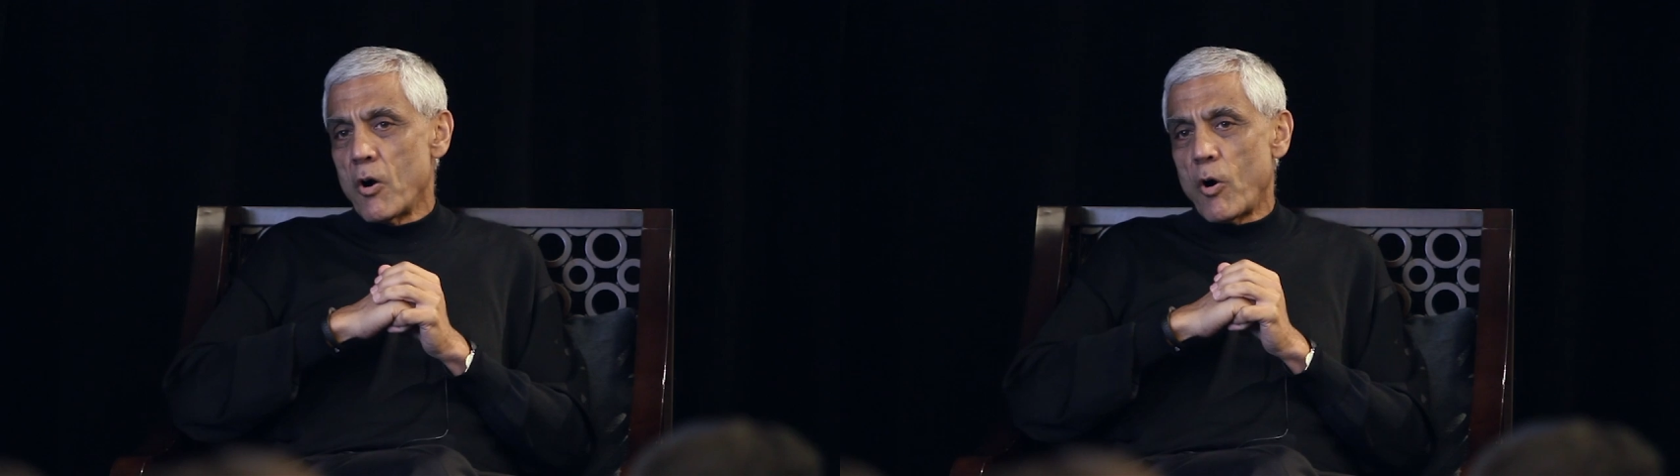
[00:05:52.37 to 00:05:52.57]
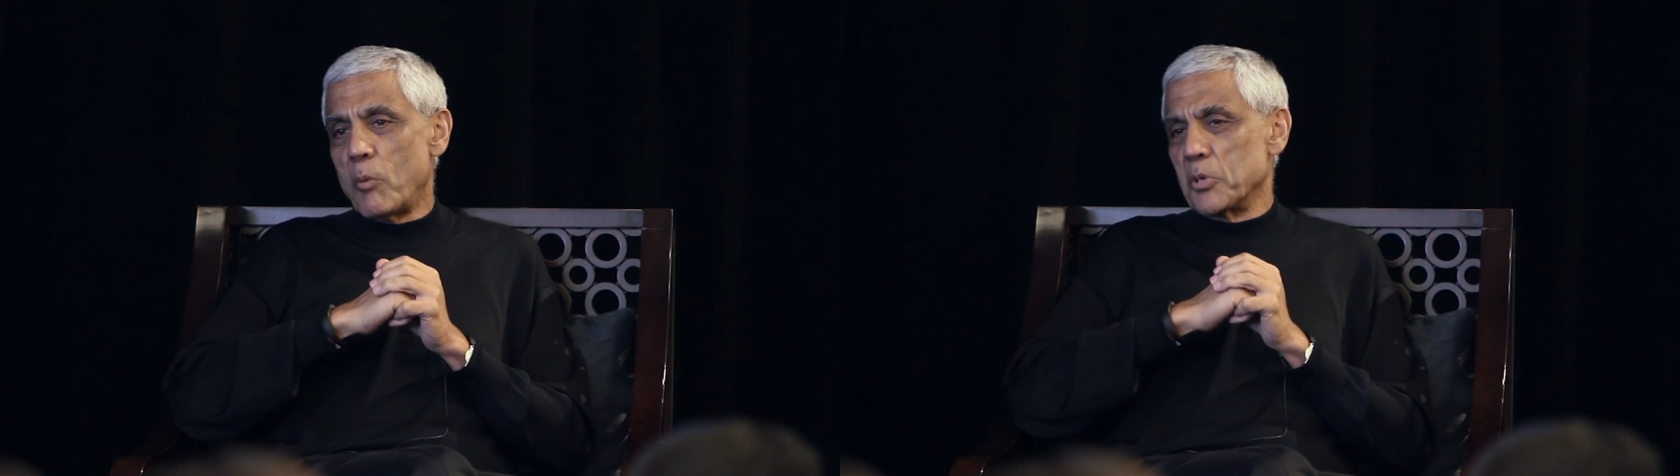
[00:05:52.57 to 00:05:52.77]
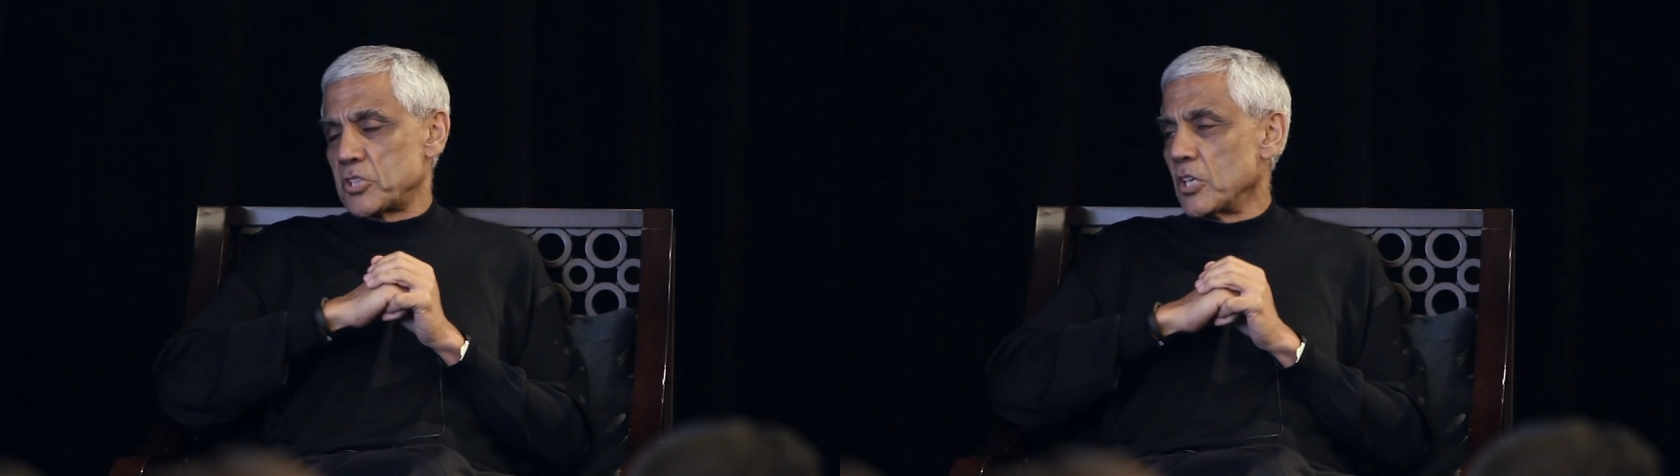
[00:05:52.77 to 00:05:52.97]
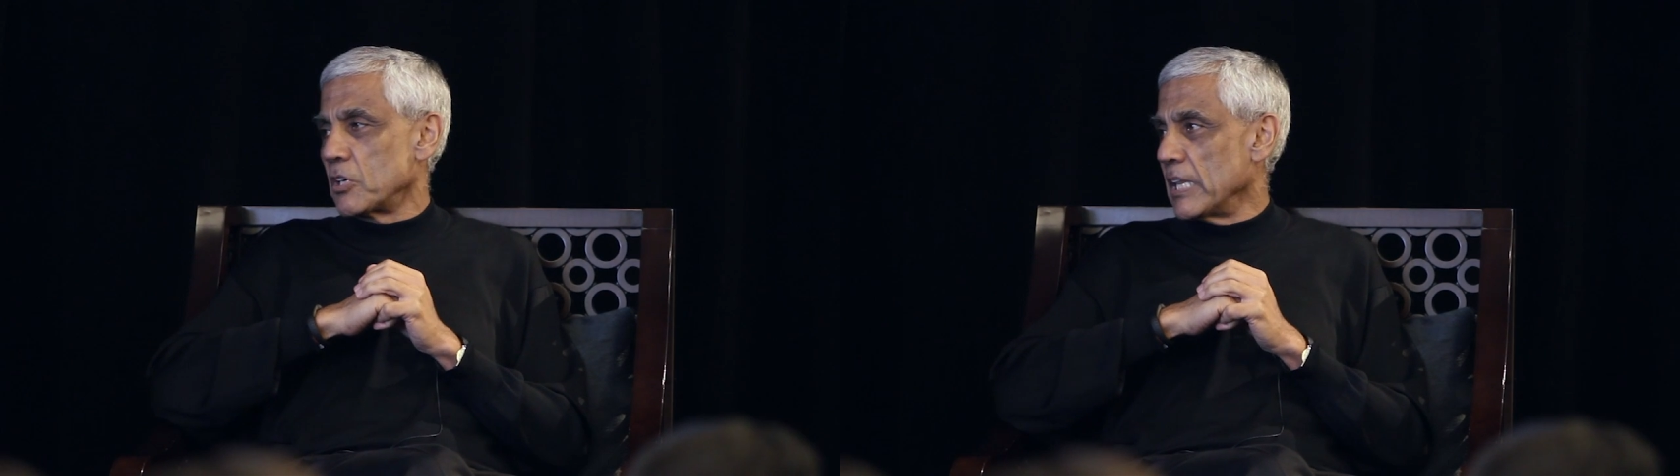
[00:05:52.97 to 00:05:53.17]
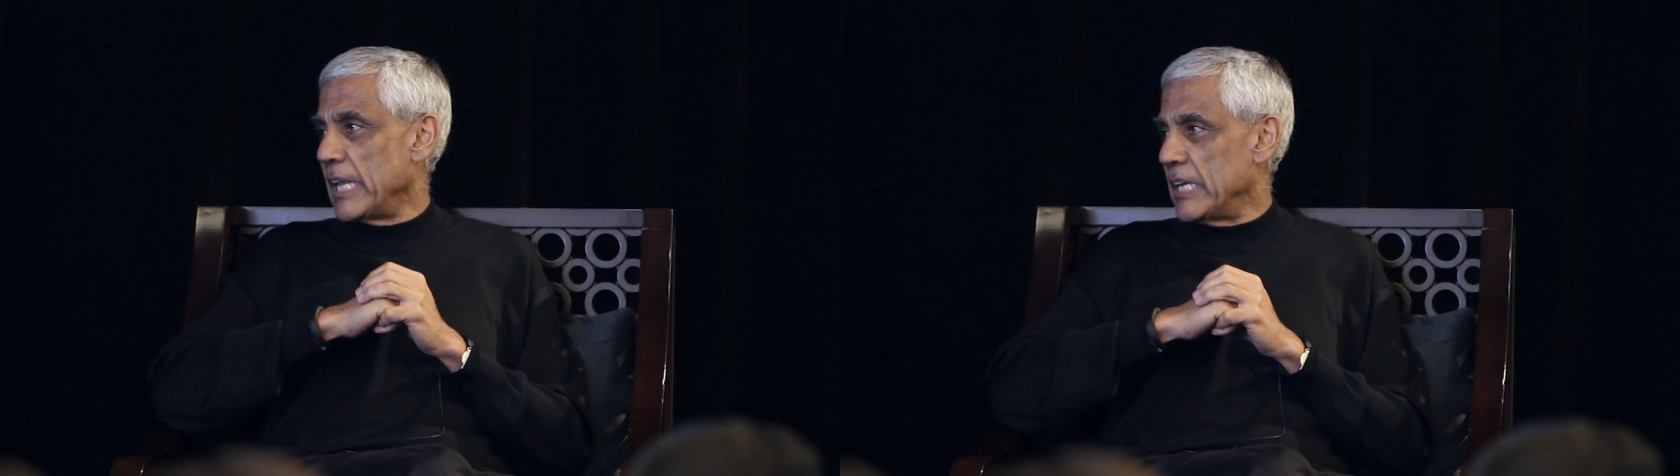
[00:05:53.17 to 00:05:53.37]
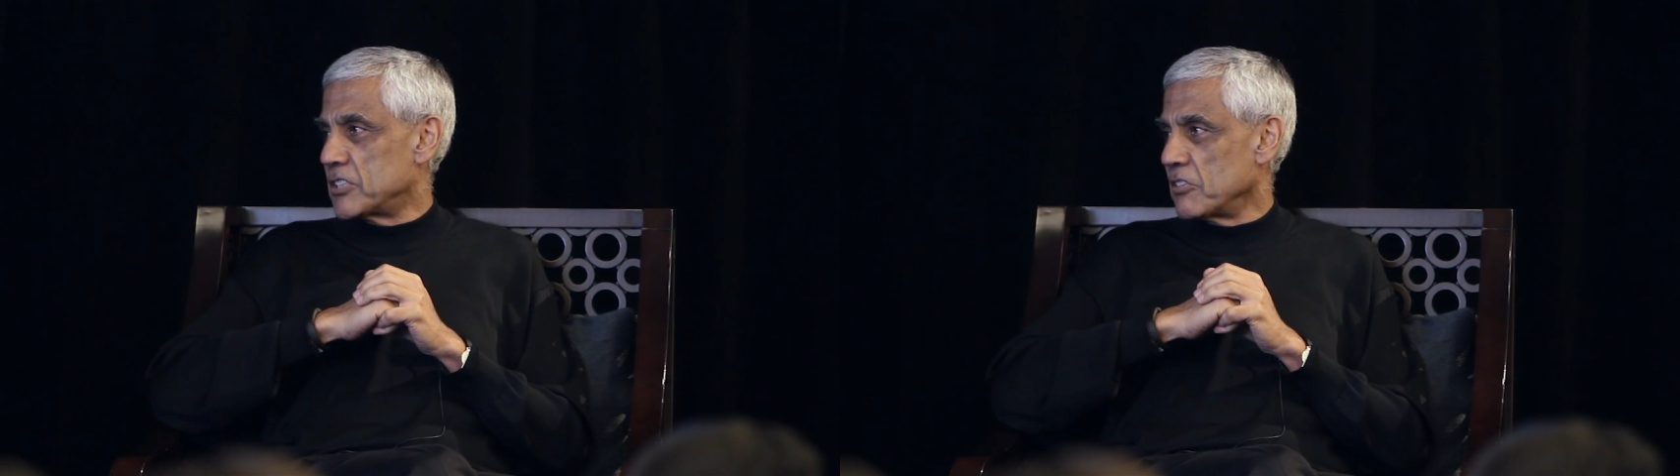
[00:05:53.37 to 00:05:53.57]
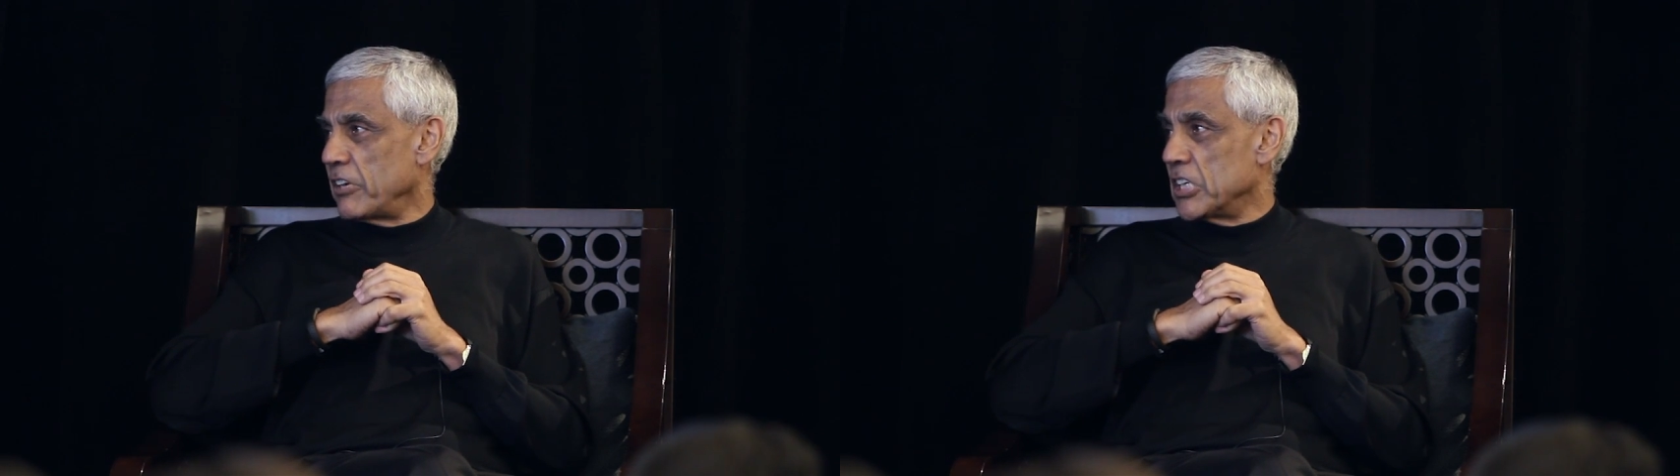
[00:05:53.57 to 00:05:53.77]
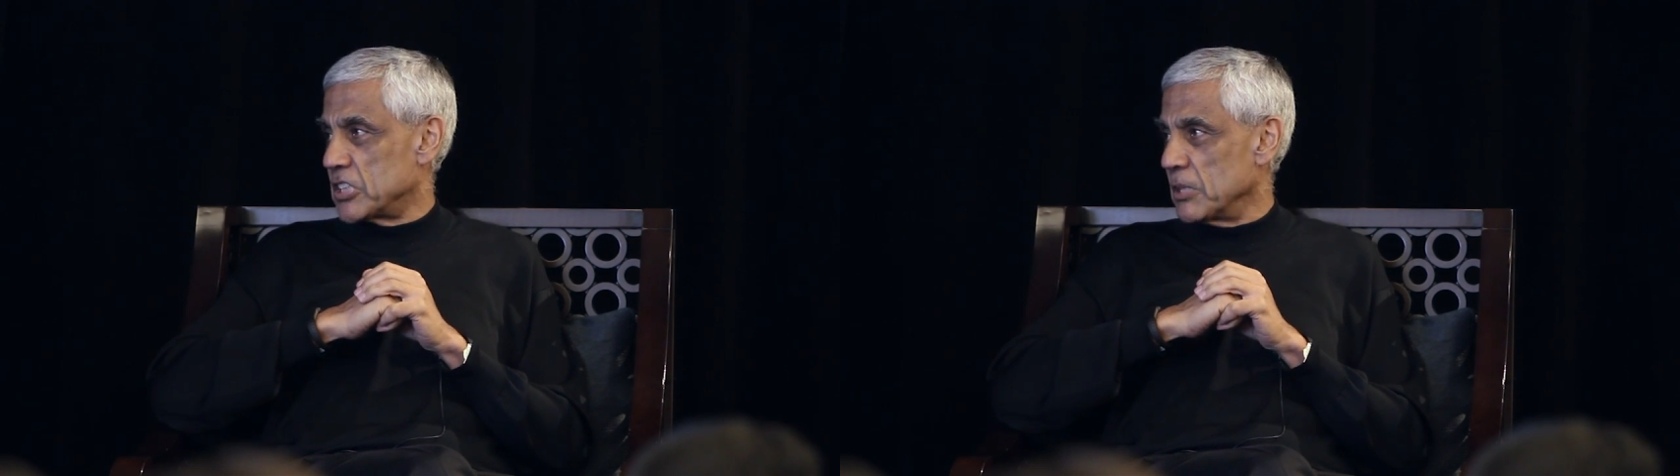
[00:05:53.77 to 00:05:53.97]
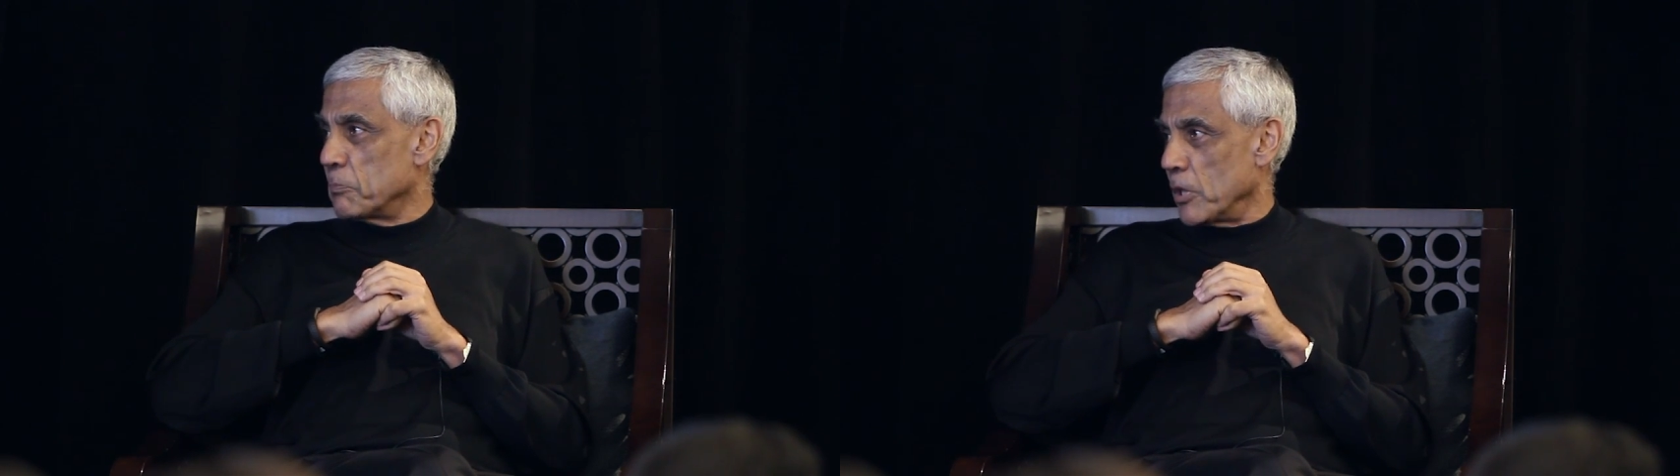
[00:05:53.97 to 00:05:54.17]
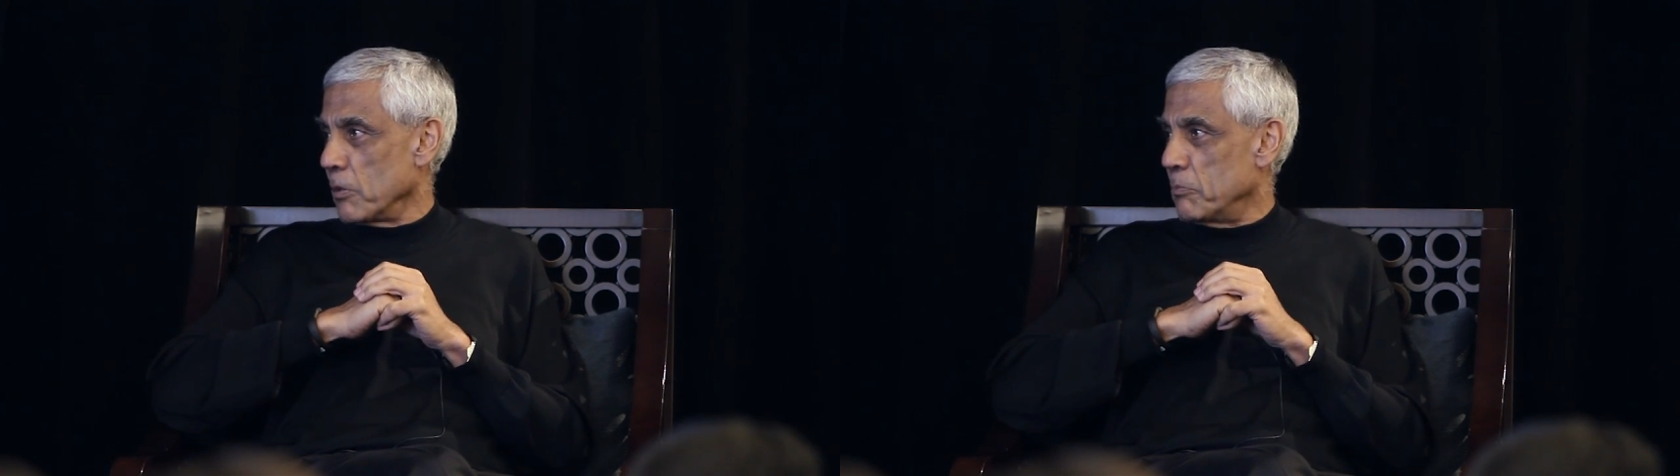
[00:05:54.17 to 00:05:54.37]
Almost certainly it's a very
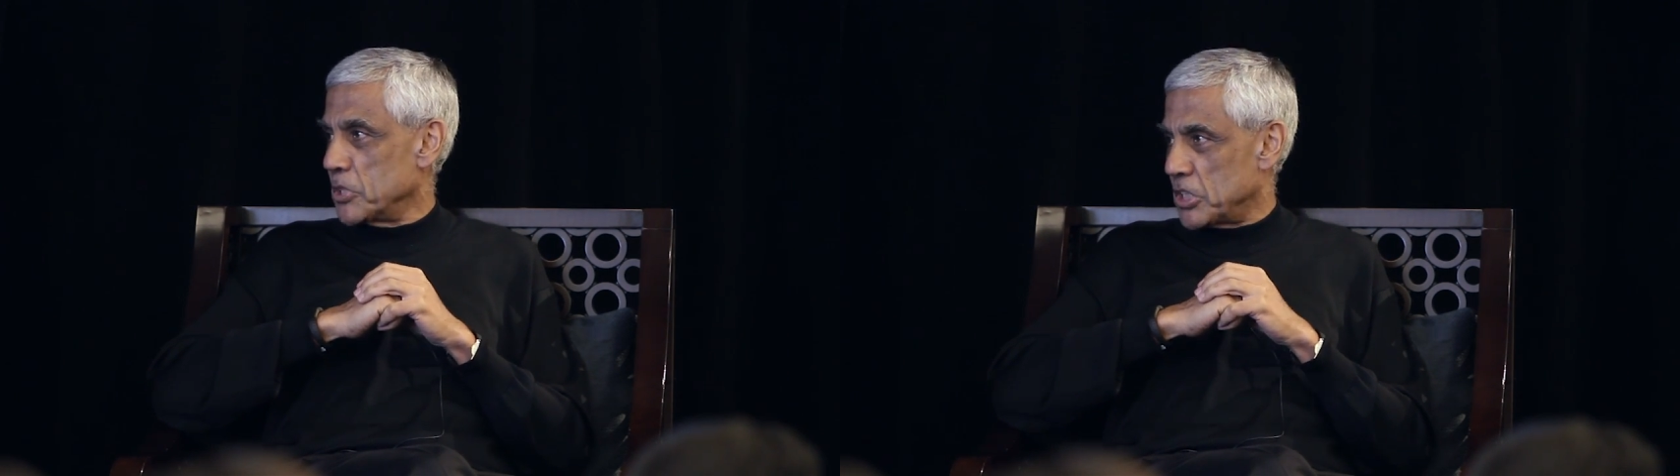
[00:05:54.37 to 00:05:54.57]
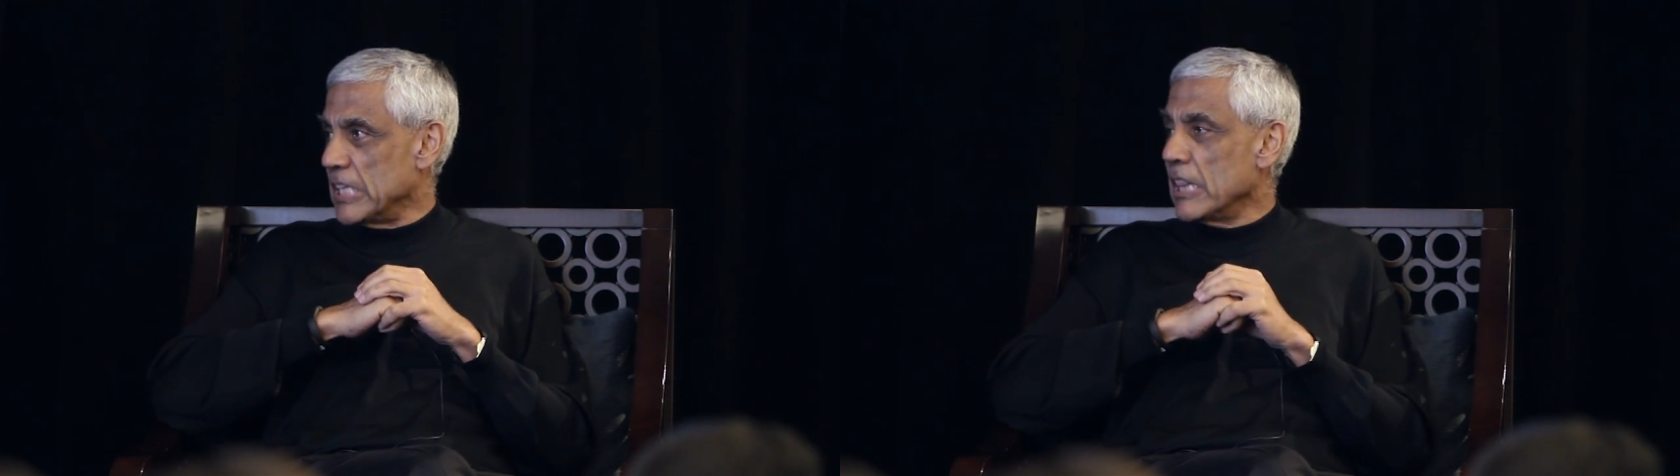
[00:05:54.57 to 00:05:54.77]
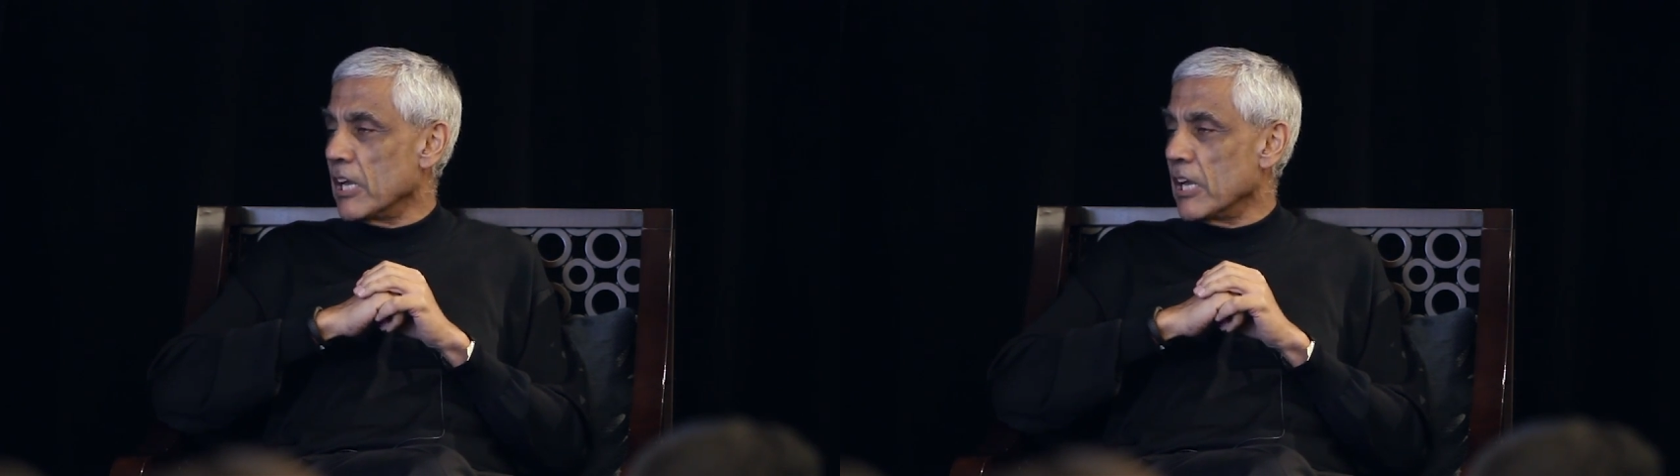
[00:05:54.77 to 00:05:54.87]
simple machine